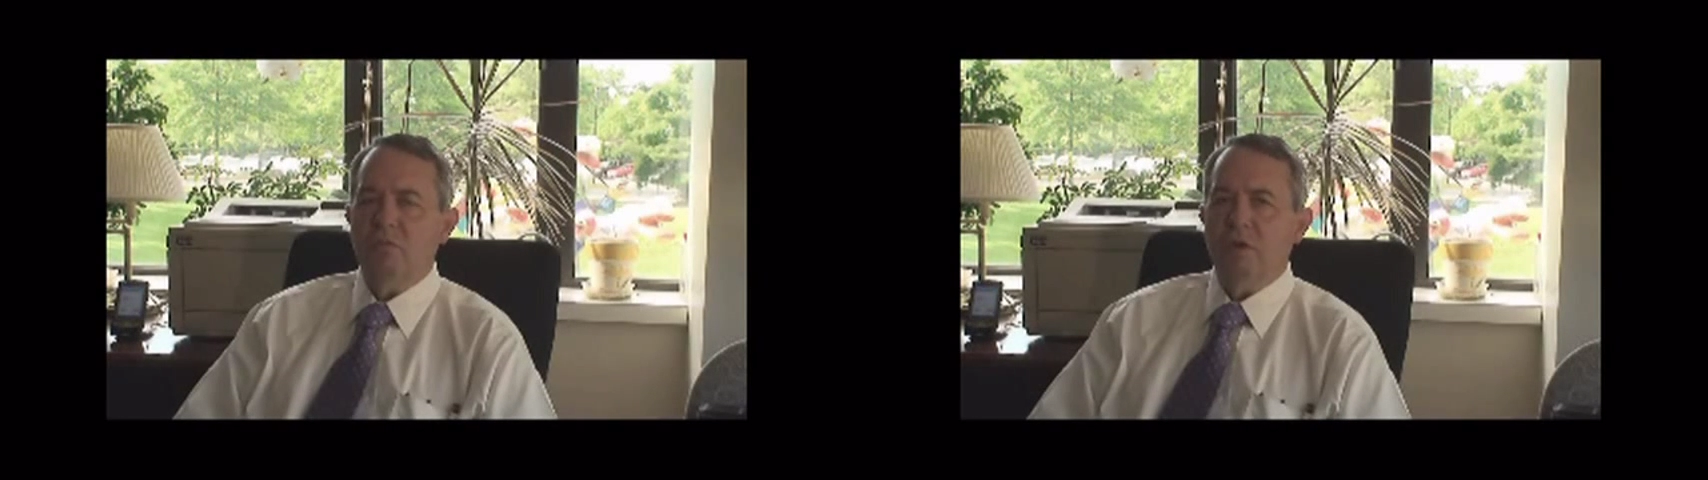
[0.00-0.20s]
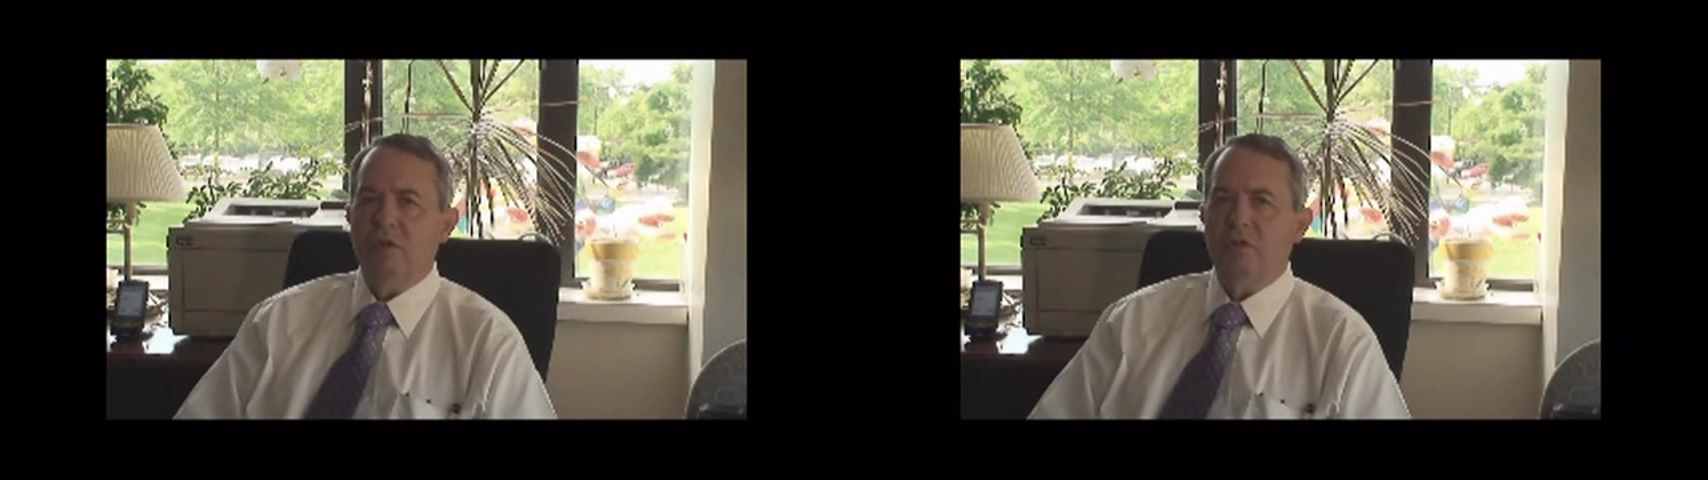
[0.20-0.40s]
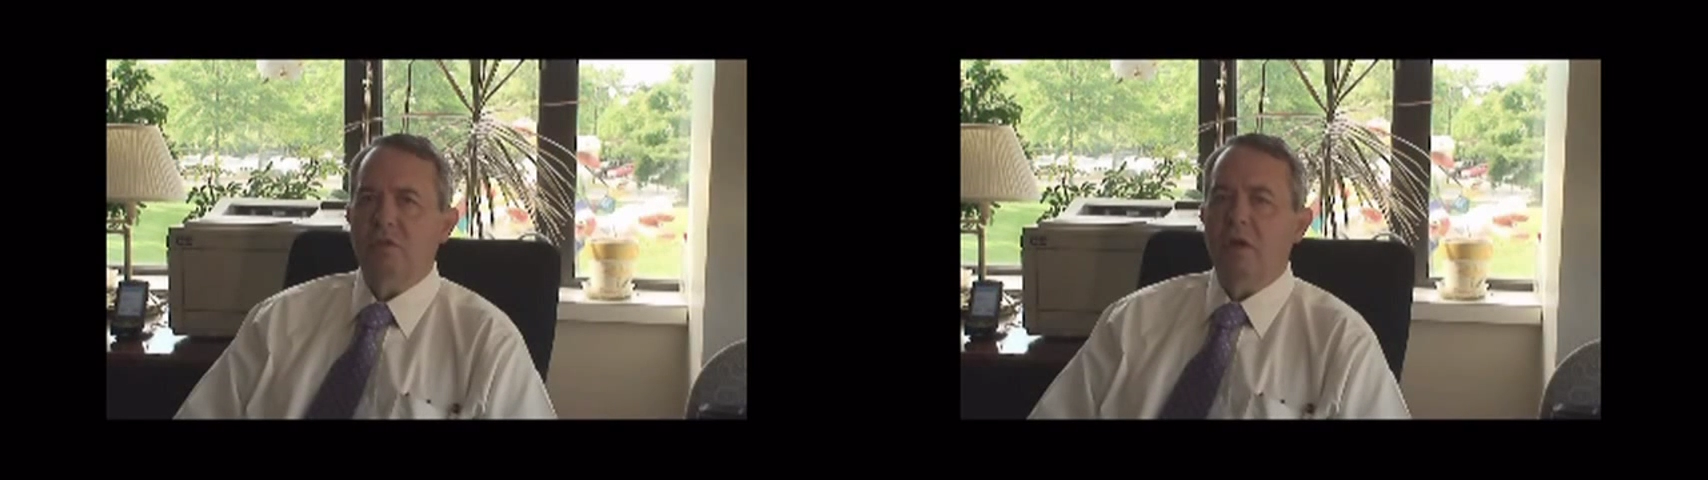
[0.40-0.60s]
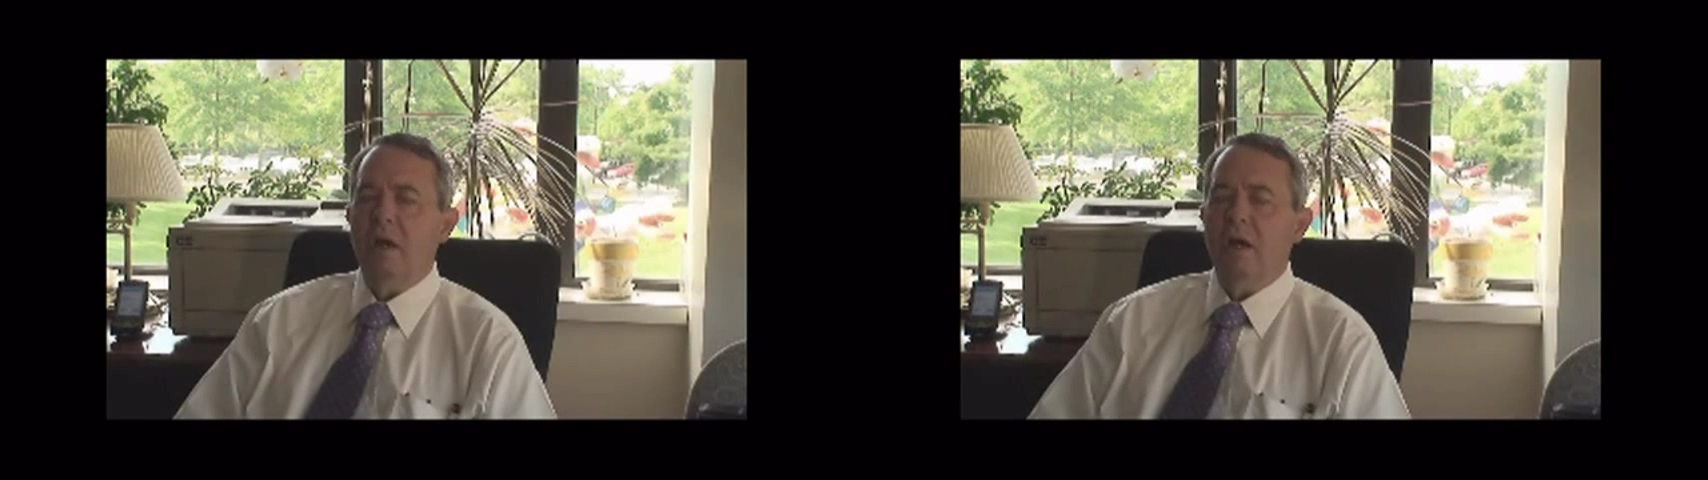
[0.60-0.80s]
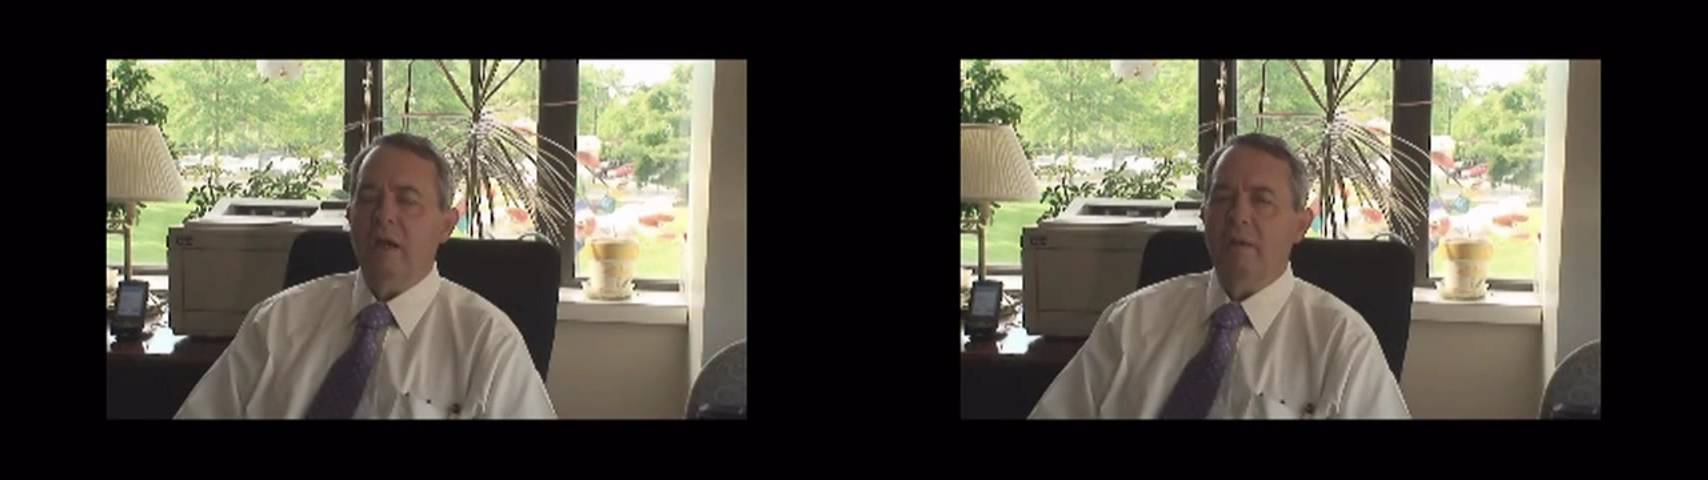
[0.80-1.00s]
which
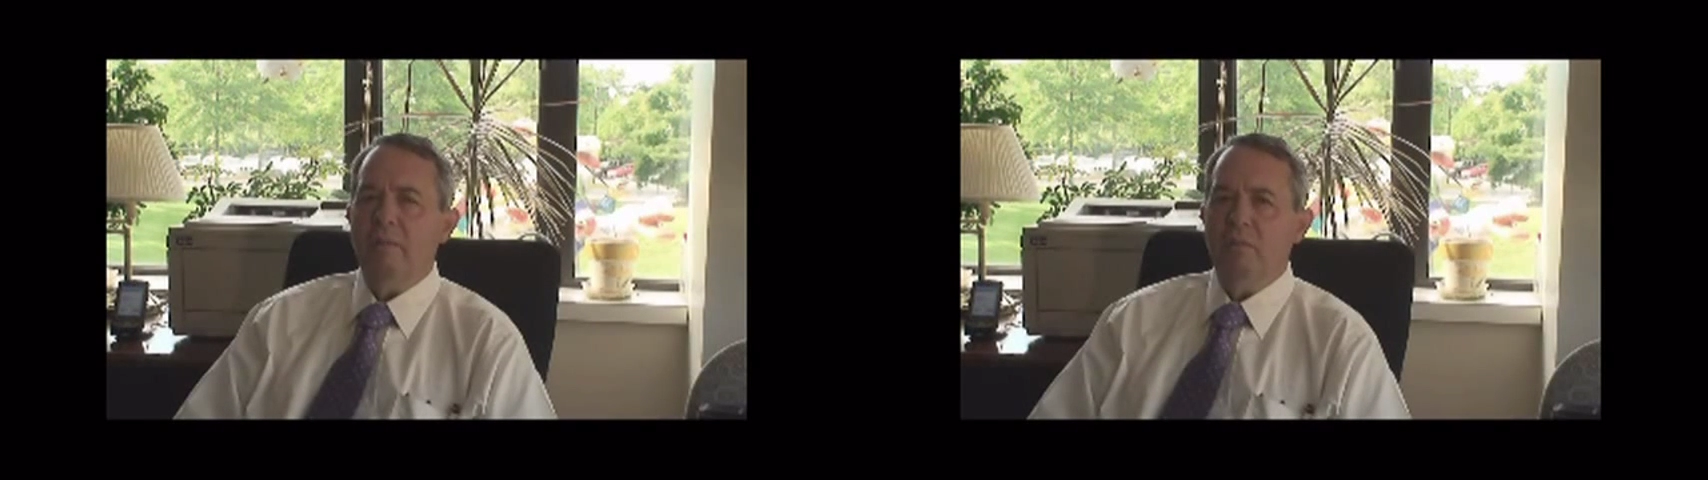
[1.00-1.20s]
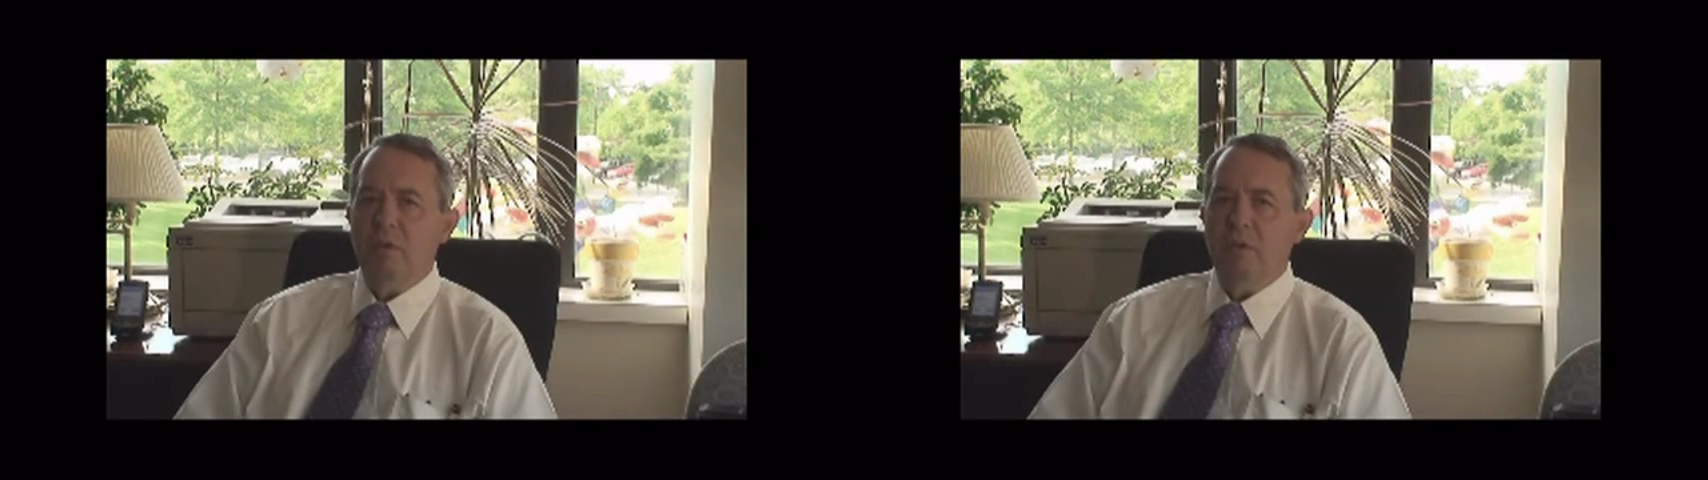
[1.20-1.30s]
um,